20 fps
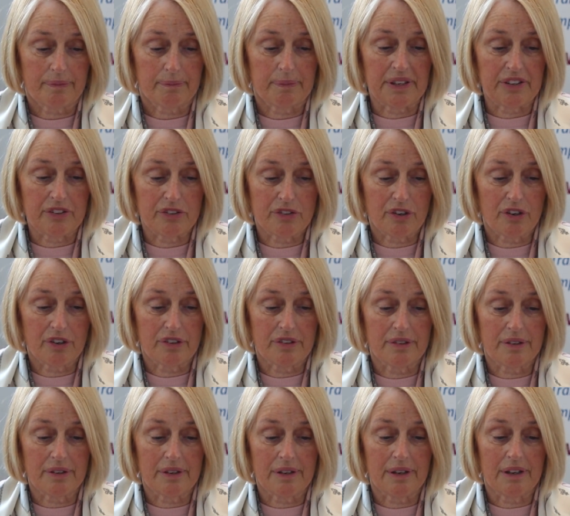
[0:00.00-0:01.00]
being
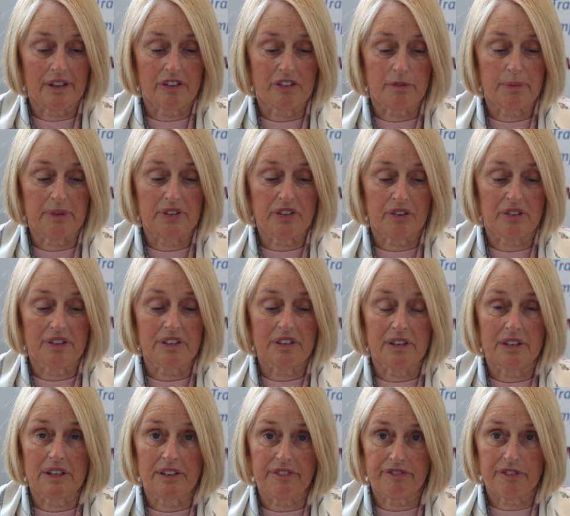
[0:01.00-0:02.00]
done is to be done in
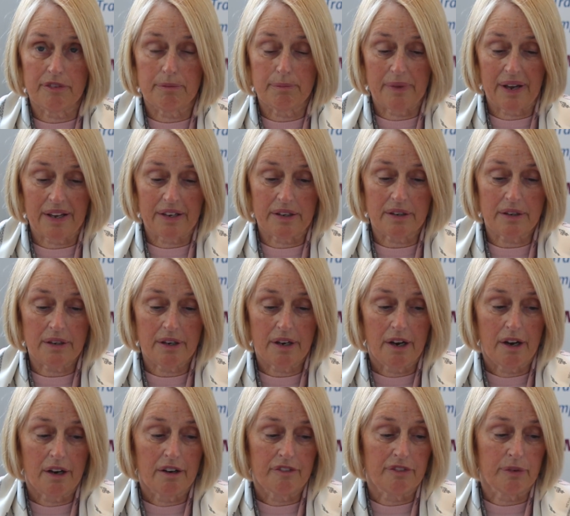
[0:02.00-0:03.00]
a different manner
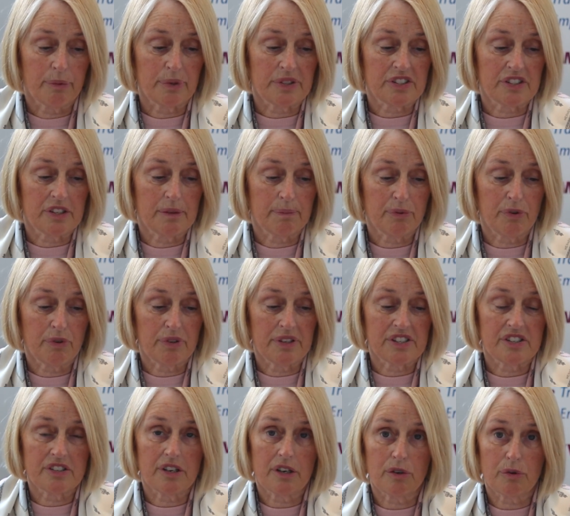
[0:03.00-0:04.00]
for which the employee
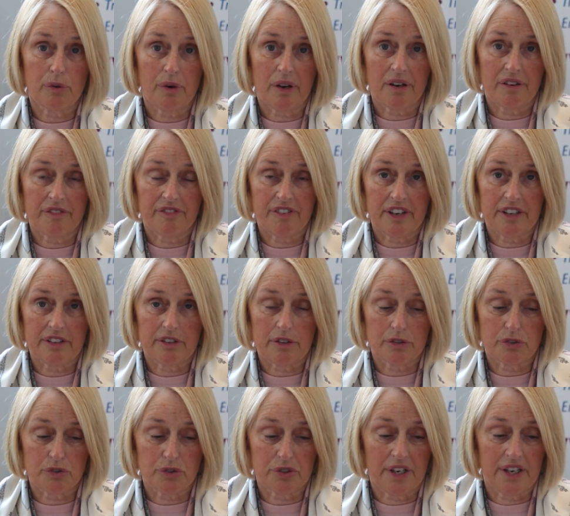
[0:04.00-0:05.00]
is not qualified
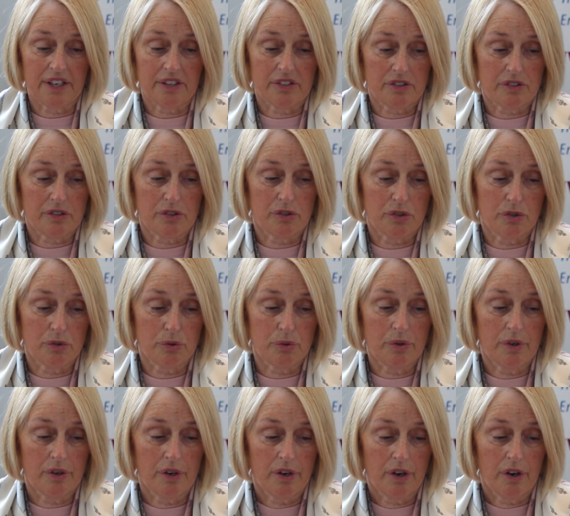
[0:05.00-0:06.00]
or trained to
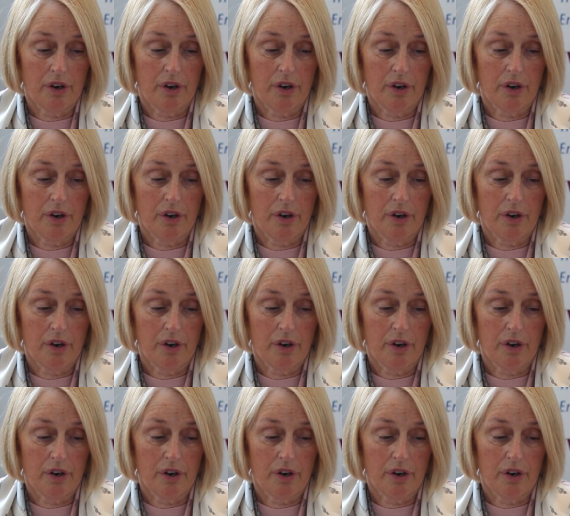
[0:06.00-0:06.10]
do.